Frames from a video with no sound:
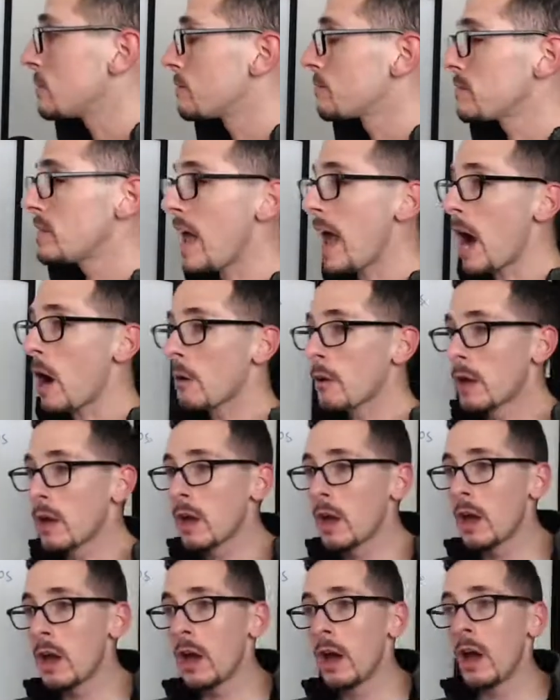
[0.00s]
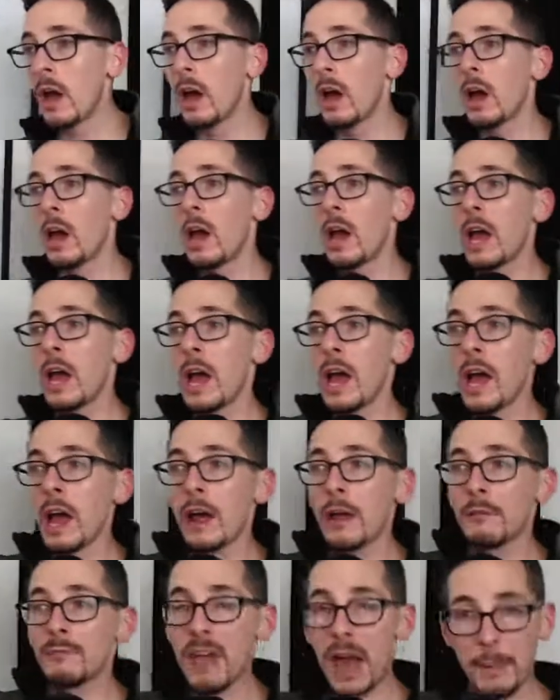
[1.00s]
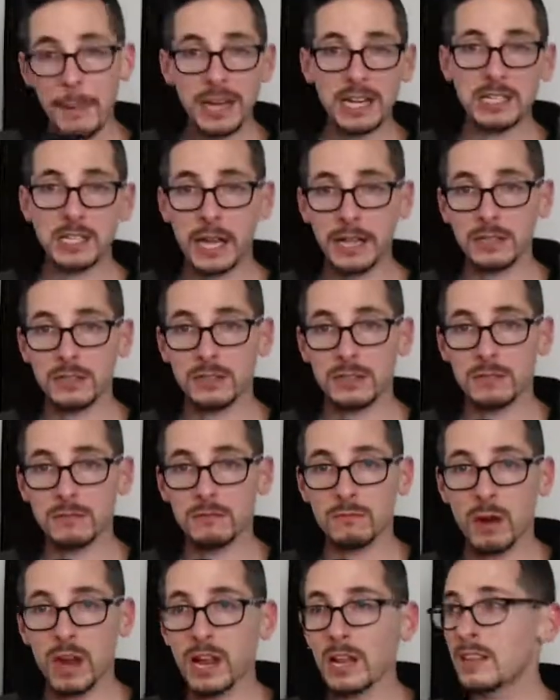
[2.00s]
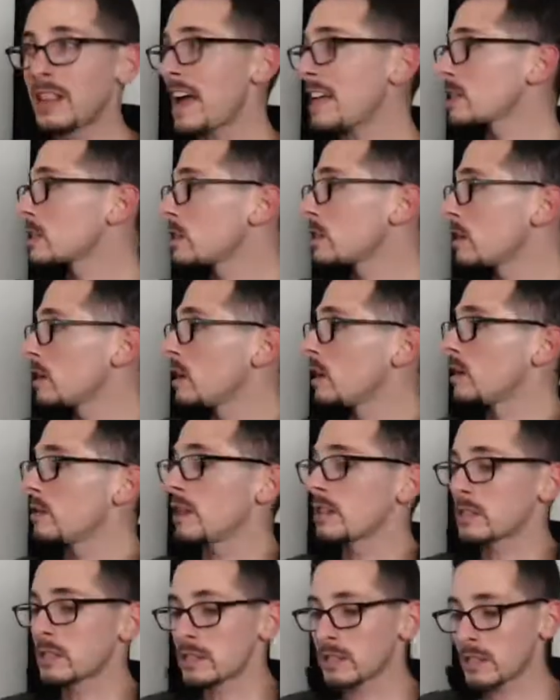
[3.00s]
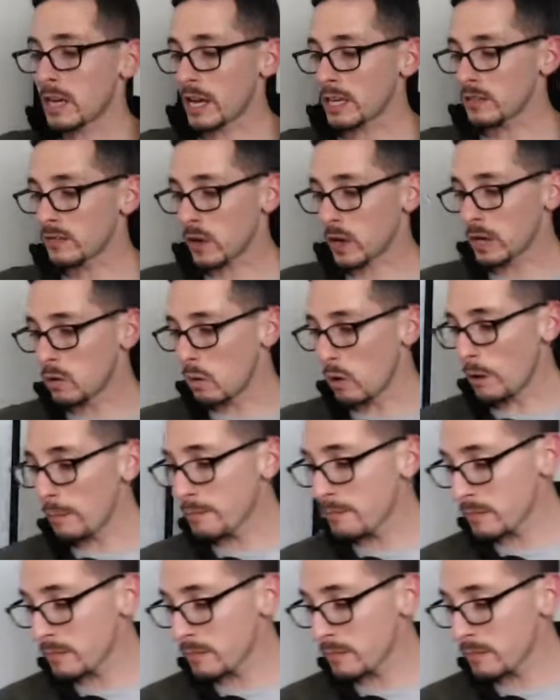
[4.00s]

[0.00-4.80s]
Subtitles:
Now, that makes sense, right? That's clear. That's concise. Very cool.